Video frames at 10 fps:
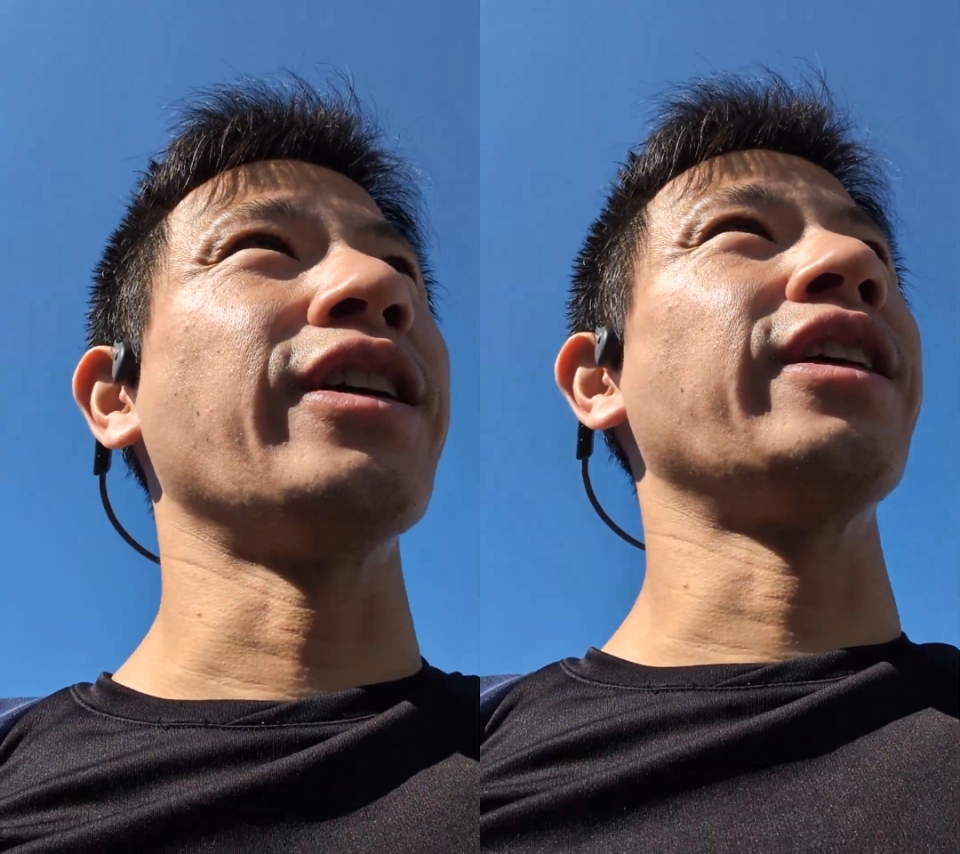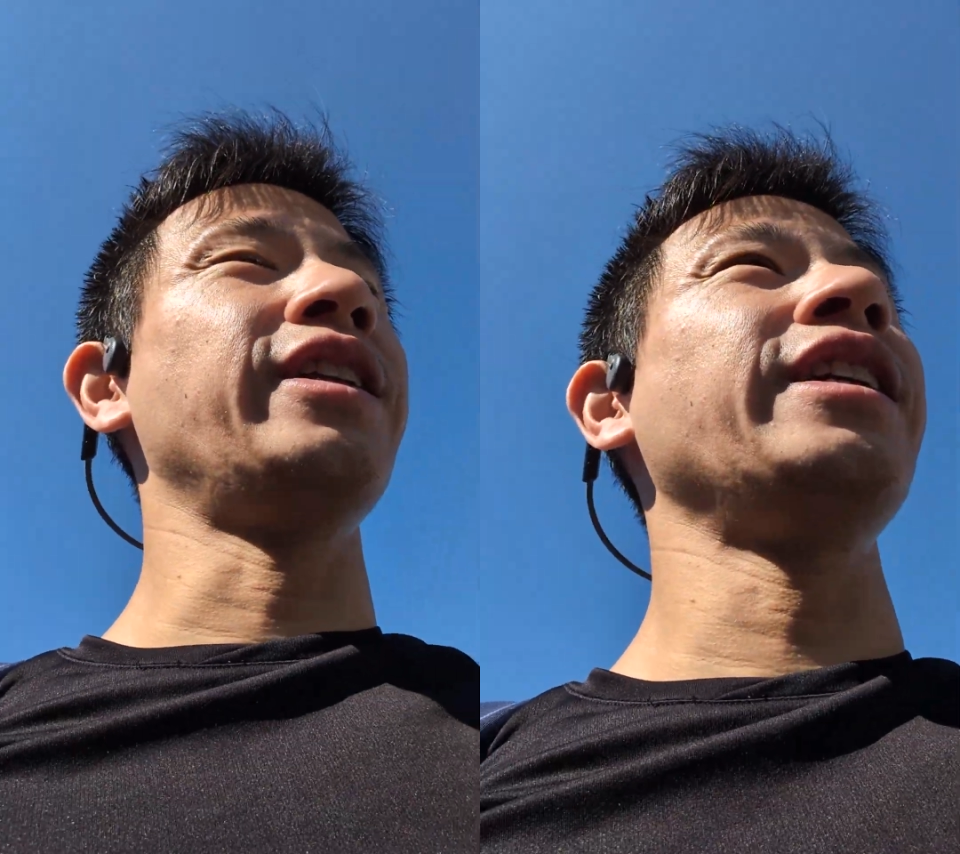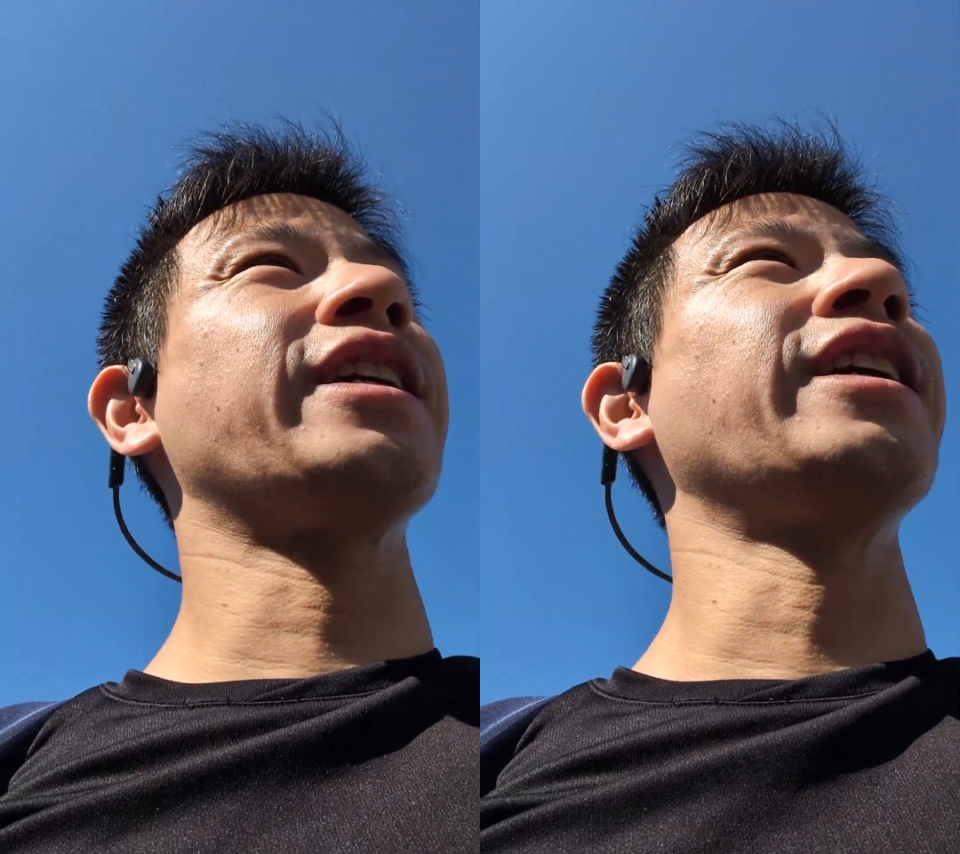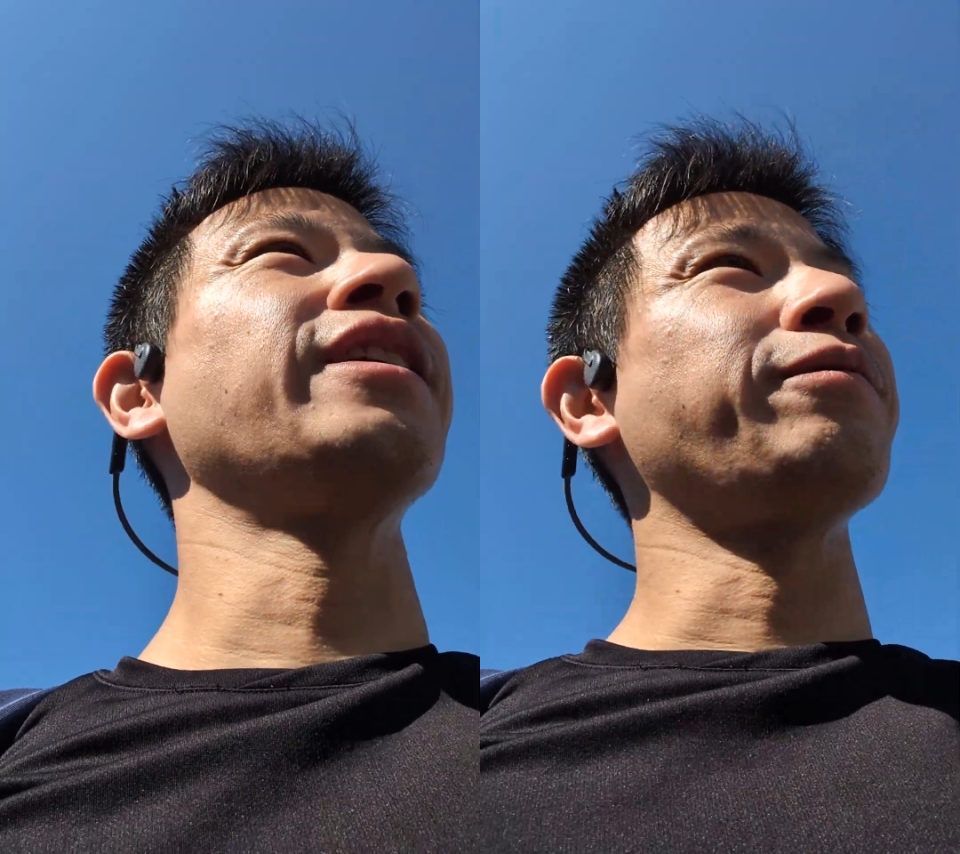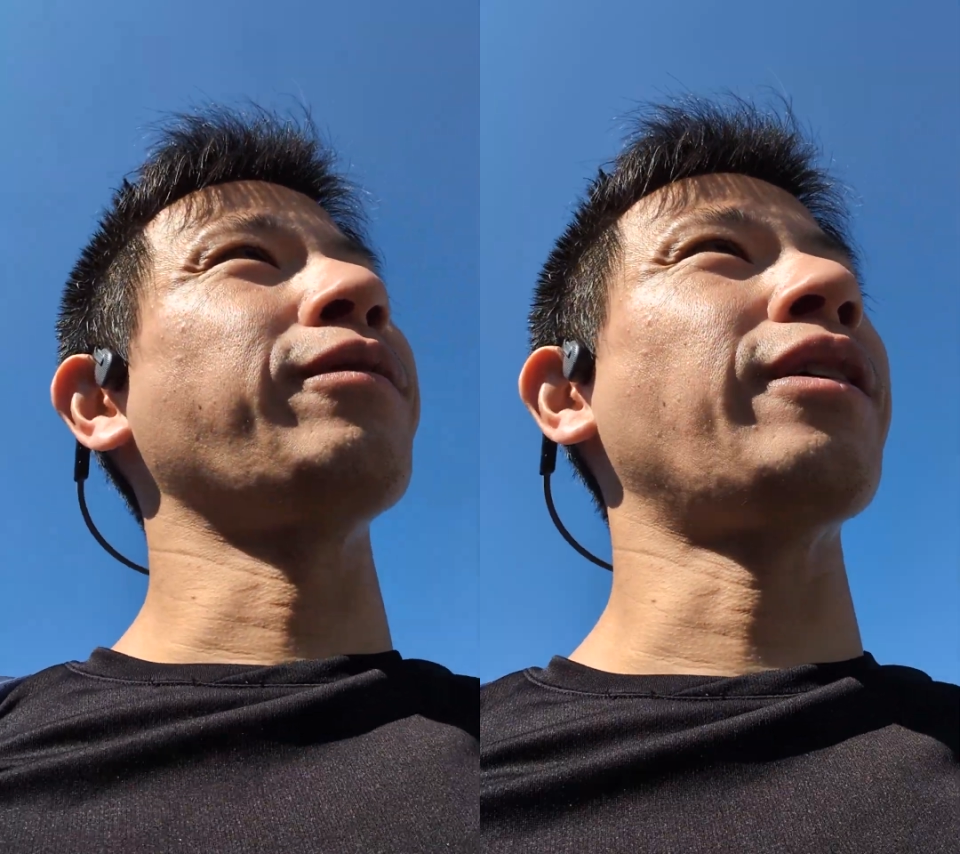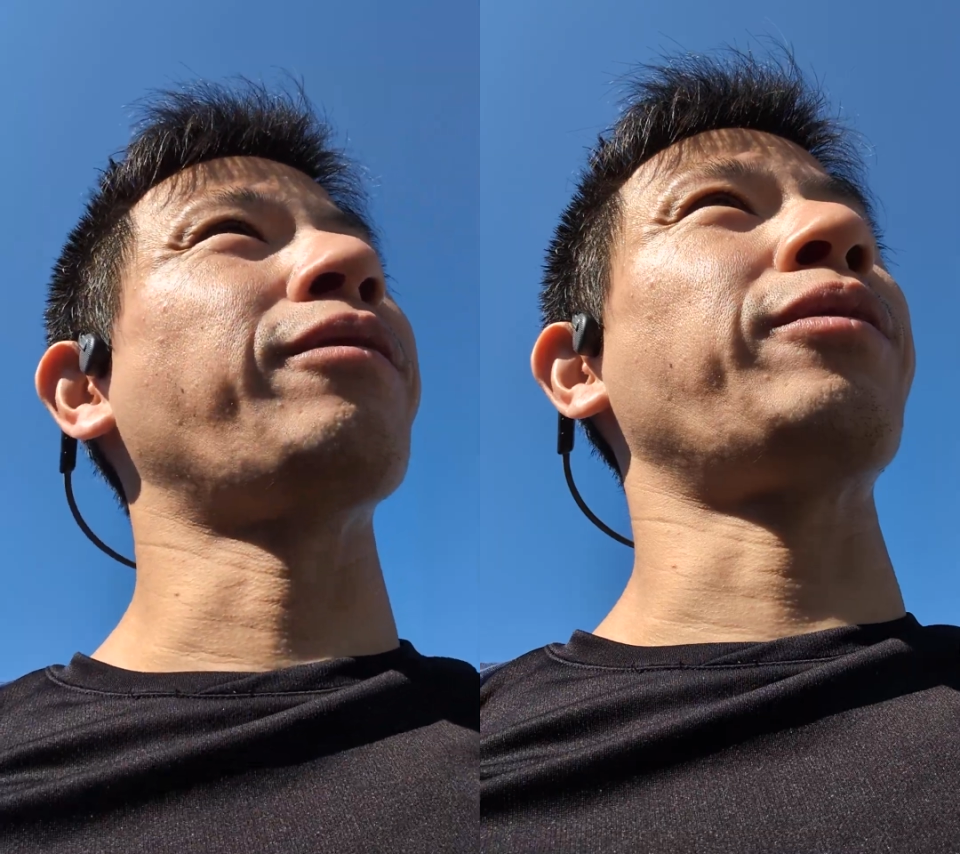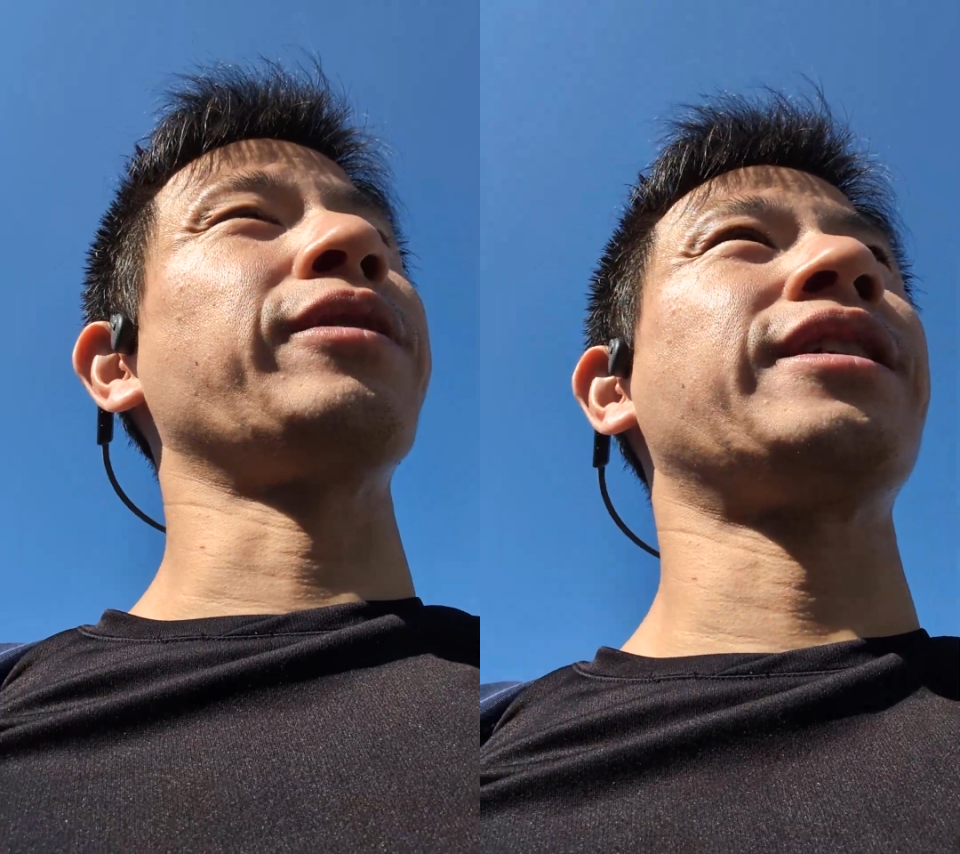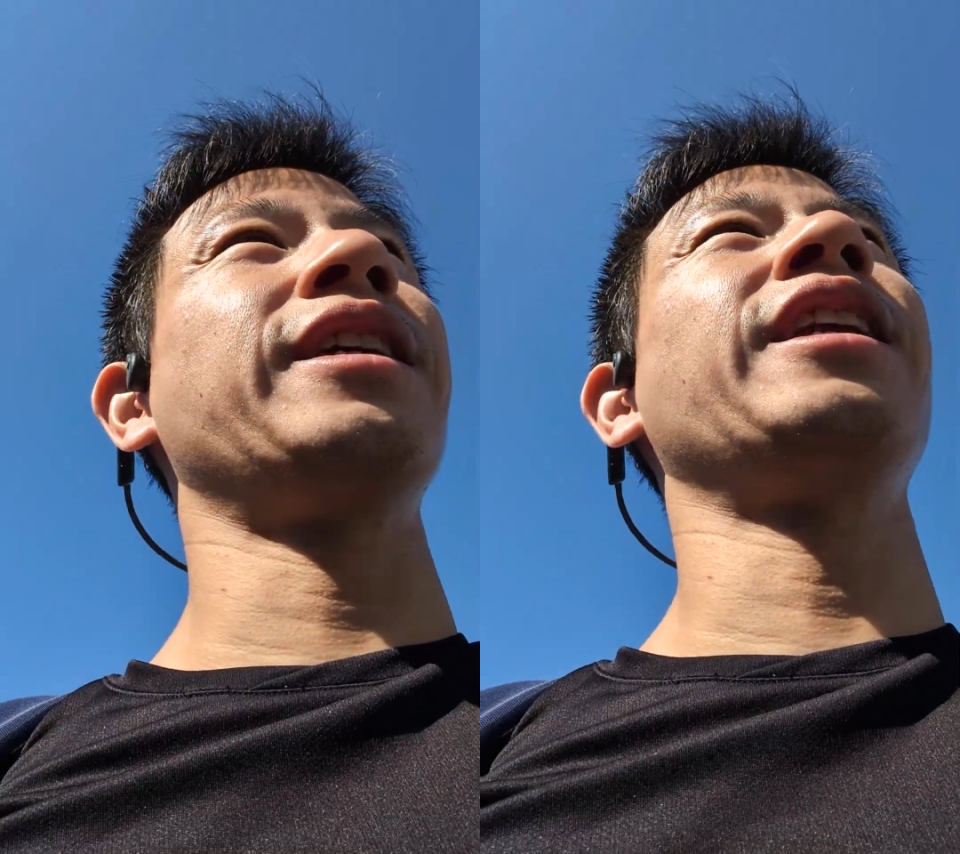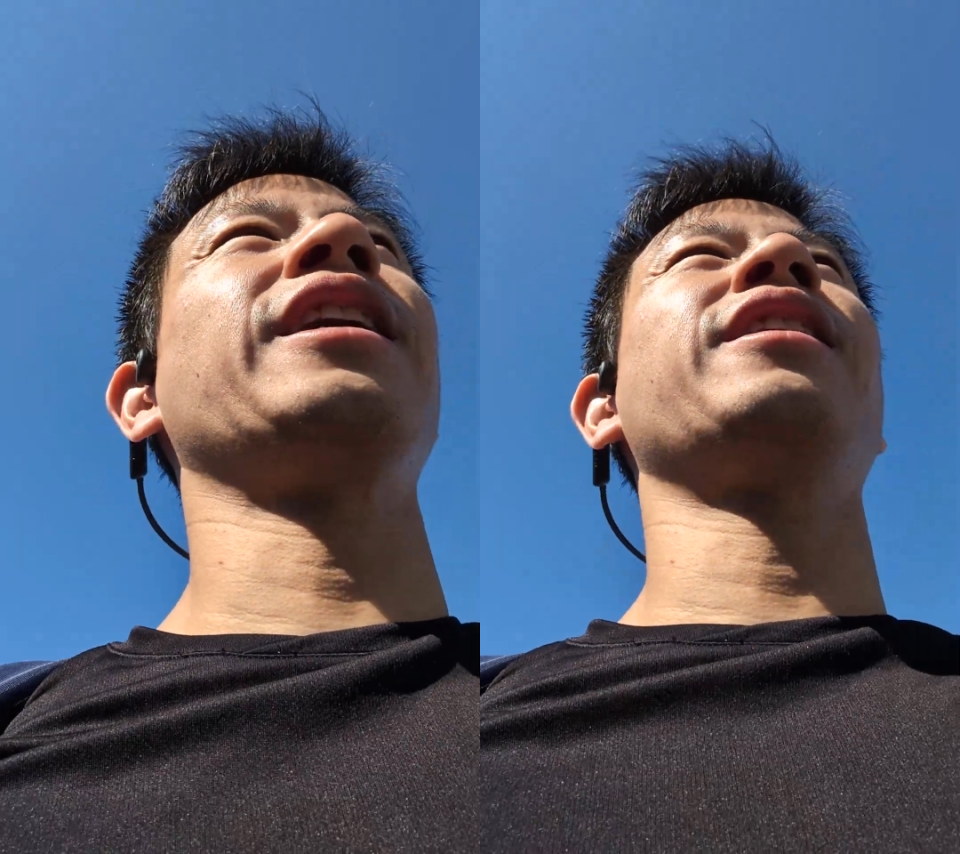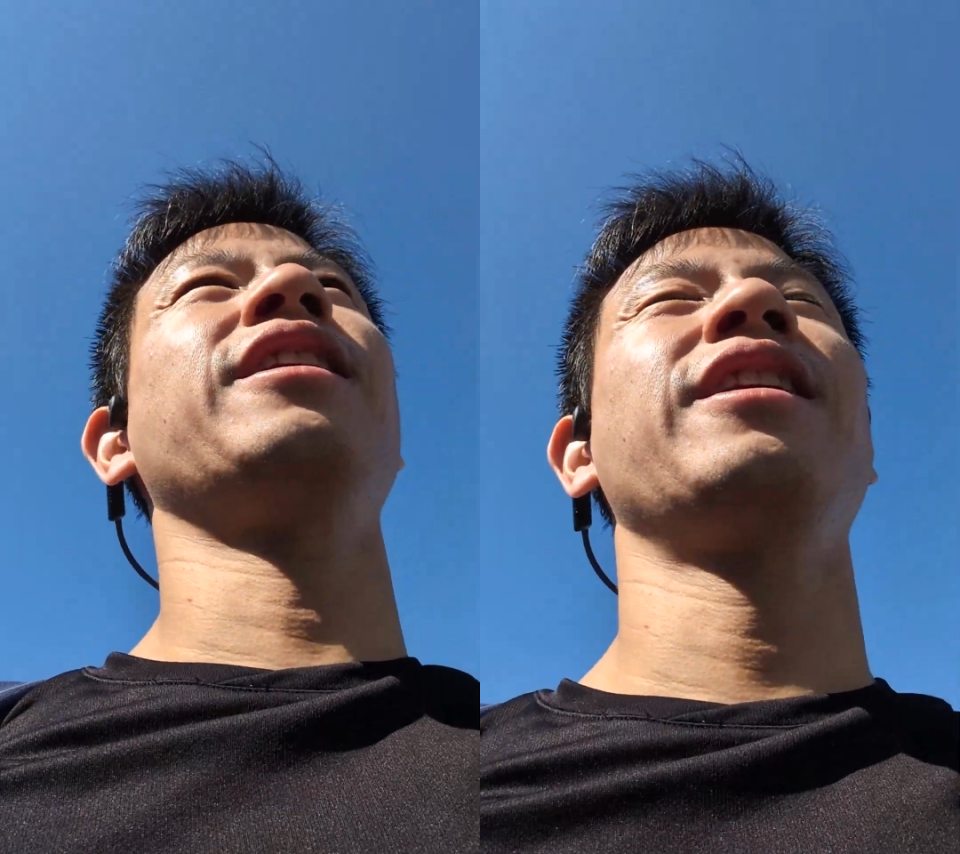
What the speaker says: the knee cut where we're sitting